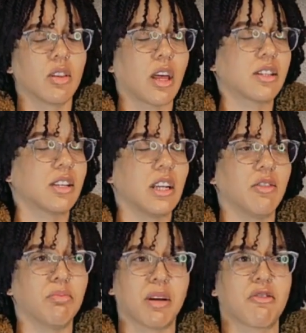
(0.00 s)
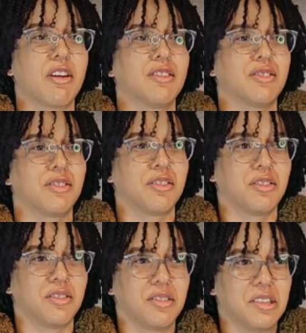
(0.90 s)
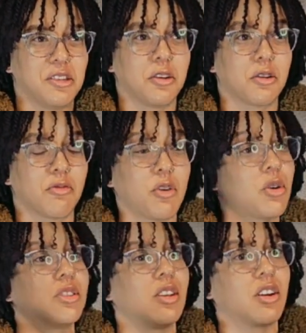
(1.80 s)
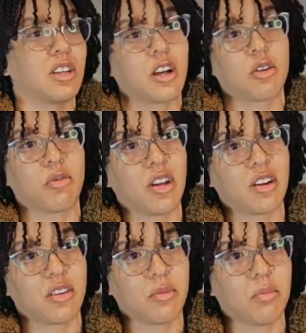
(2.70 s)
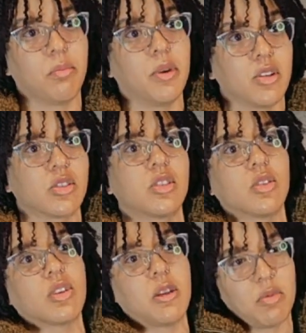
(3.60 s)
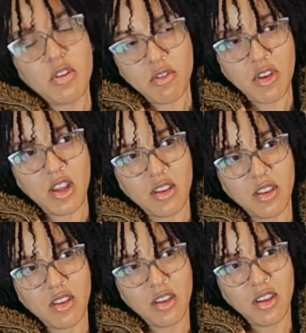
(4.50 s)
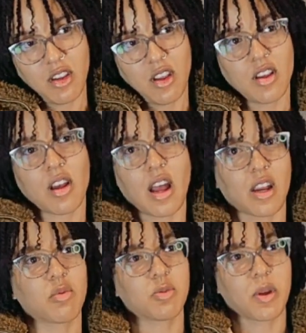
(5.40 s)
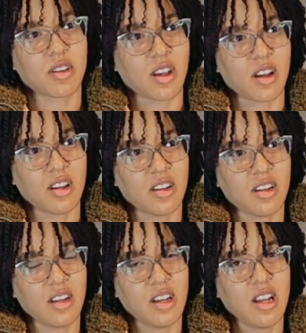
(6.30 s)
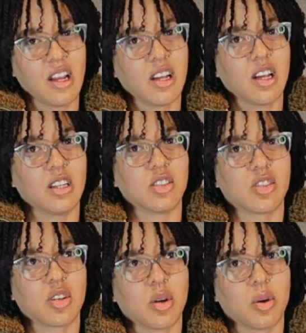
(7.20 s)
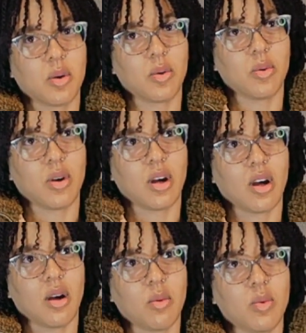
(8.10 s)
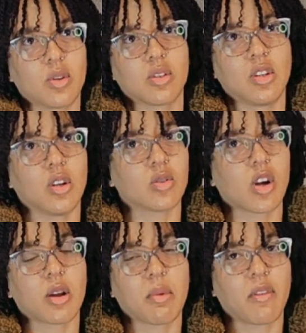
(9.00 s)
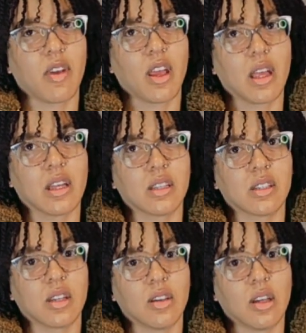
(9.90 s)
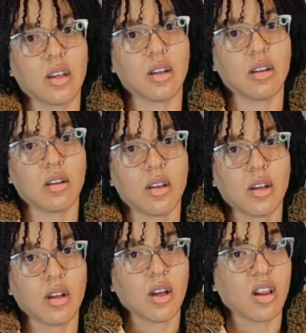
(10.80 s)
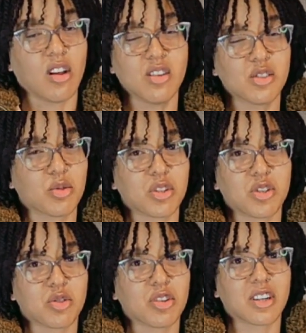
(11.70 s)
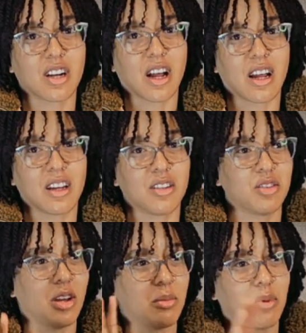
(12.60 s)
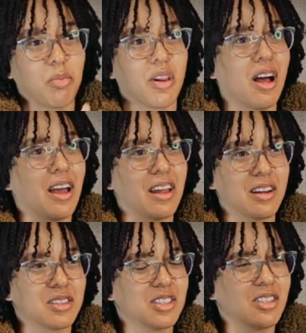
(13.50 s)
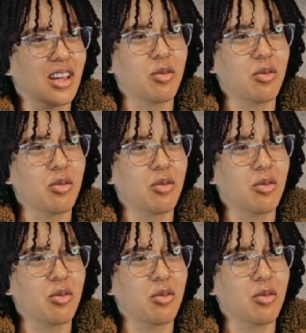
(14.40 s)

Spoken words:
That's an even better answer. You're focusing on that career, but you're still keeping your faith. I can respect that. And so we're, you know, talking about Vegas, and then long story short, I'm applying, and she's